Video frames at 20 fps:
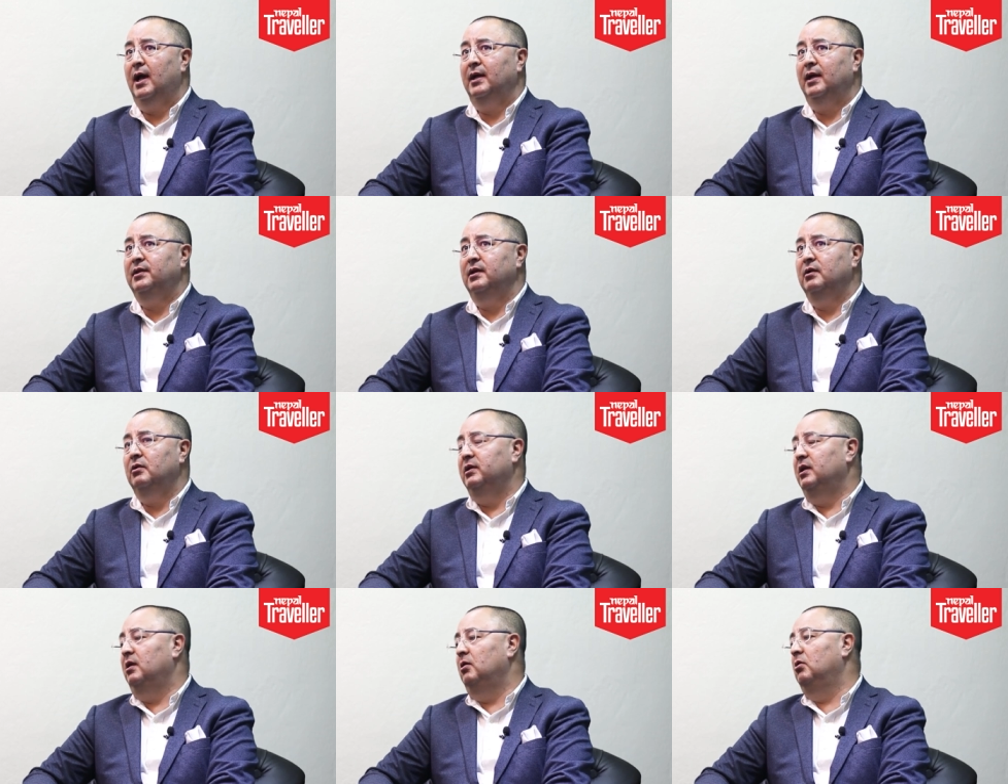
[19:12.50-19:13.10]
I
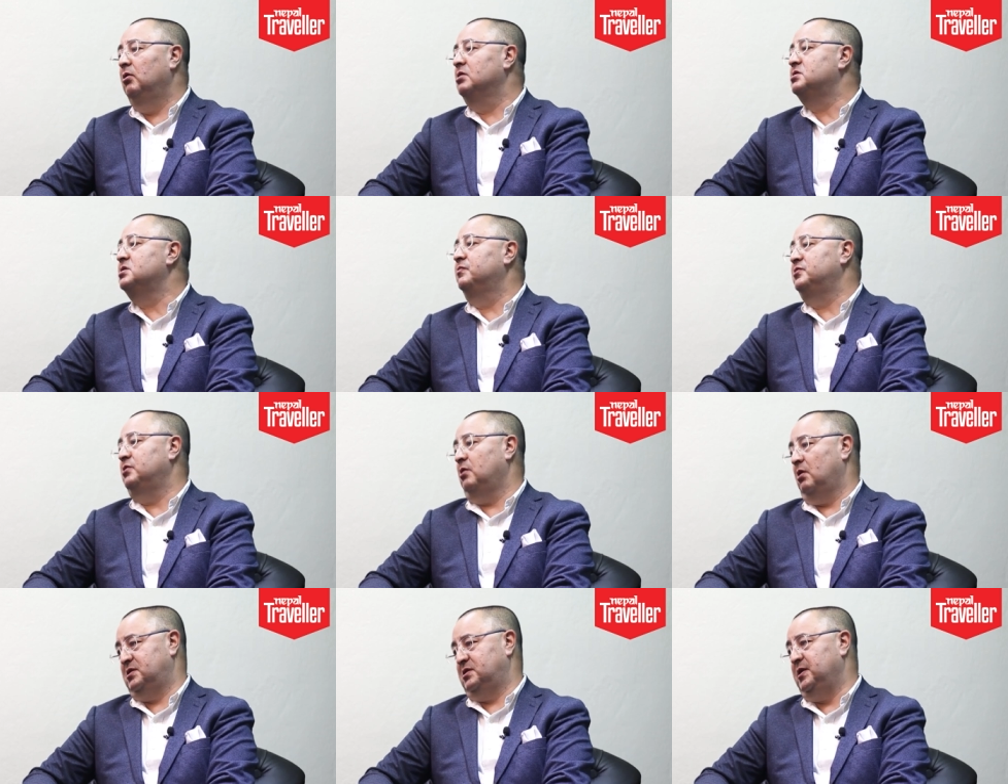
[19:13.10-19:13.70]
think there are lots
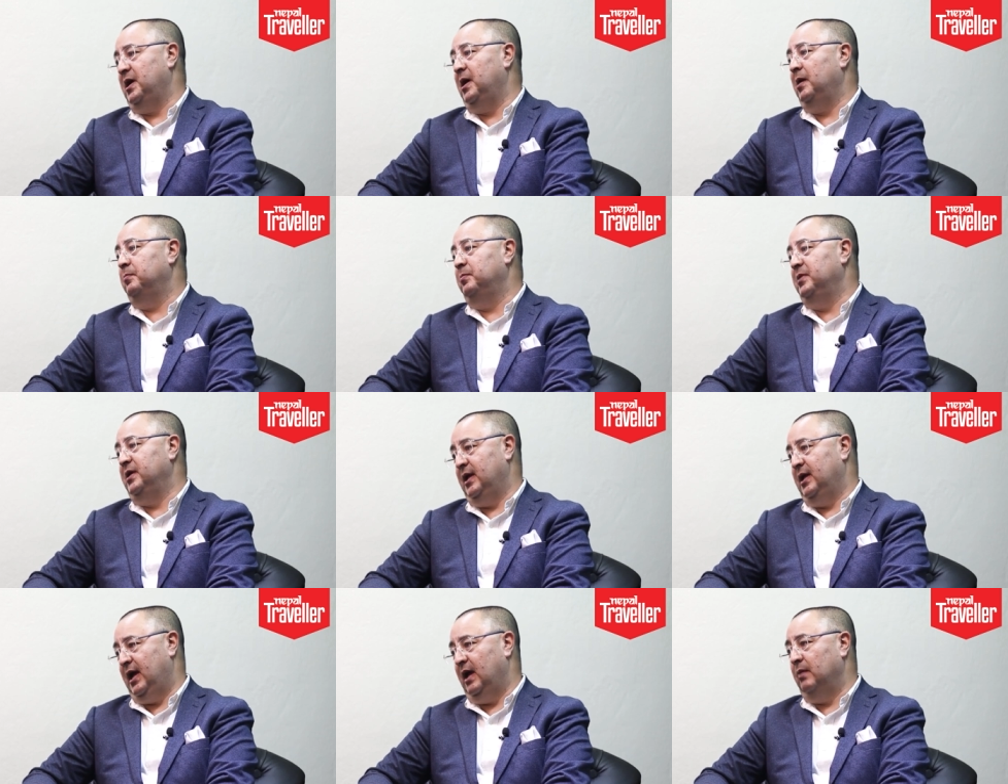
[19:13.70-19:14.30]
of talks that have
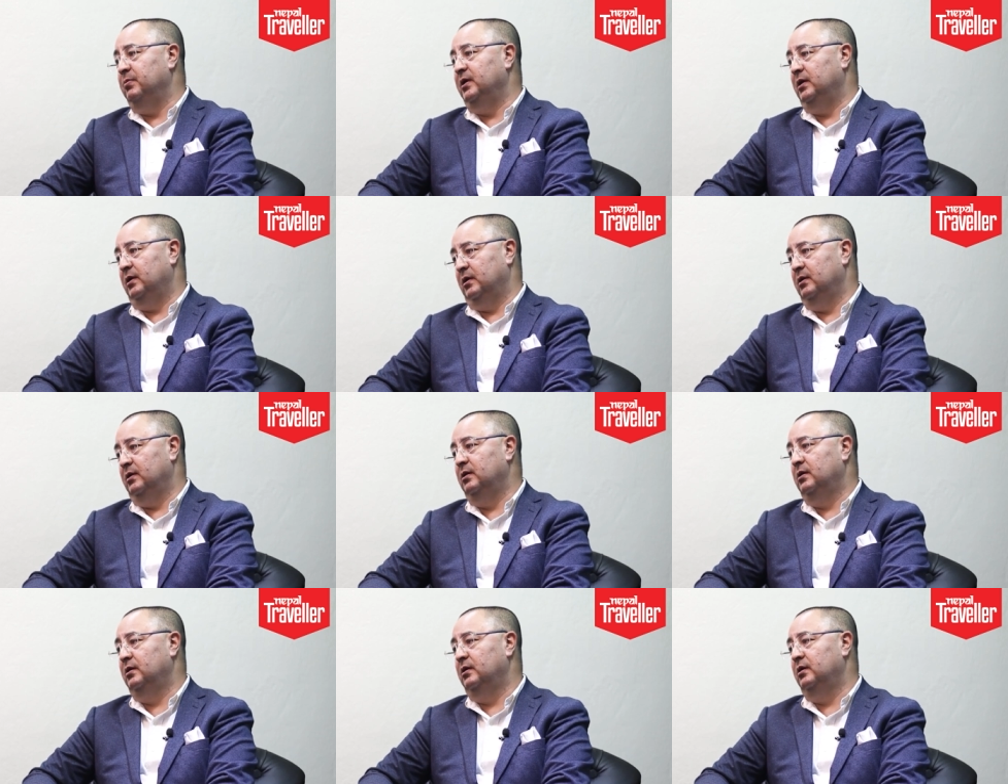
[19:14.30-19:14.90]
been happening.